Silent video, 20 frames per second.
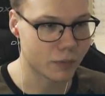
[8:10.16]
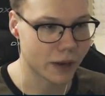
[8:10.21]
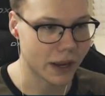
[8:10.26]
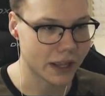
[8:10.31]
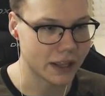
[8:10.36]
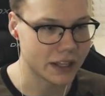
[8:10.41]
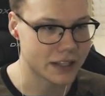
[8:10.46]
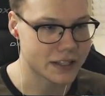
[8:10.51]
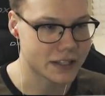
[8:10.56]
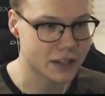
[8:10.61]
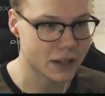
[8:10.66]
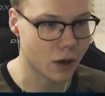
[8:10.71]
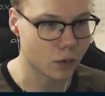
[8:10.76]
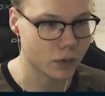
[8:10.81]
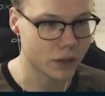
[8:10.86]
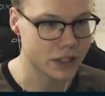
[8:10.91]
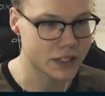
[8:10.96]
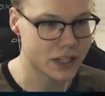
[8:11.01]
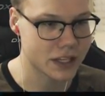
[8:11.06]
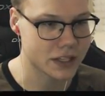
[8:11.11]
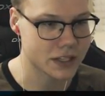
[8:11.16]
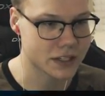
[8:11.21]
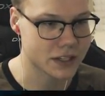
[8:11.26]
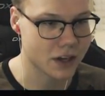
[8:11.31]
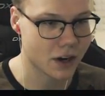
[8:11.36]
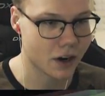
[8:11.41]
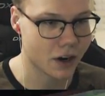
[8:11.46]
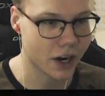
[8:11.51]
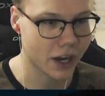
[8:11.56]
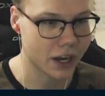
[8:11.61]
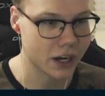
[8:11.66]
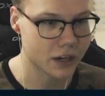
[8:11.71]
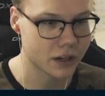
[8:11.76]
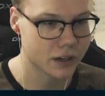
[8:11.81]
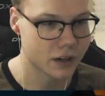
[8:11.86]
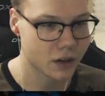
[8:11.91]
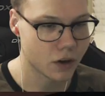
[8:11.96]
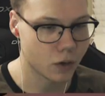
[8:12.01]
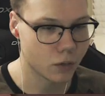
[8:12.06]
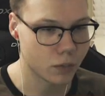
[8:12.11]
All right, let's go. Let's get this car again.
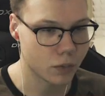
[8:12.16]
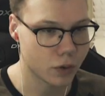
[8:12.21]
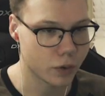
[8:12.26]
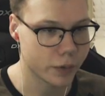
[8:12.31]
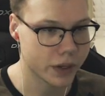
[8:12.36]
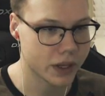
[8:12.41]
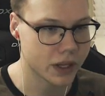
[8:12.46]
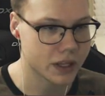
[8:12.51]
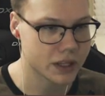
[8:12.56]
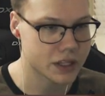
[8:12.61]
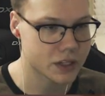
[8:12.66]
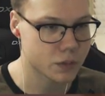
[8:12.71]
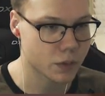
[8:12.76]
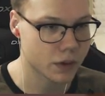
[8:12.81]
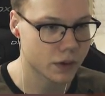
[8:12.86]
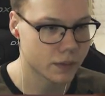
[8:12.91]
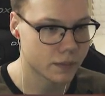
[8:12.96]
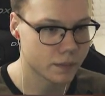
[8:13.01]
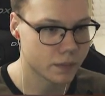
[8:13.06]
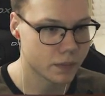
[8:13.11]
Okay, get oh, this or guy. we can get this oh, one.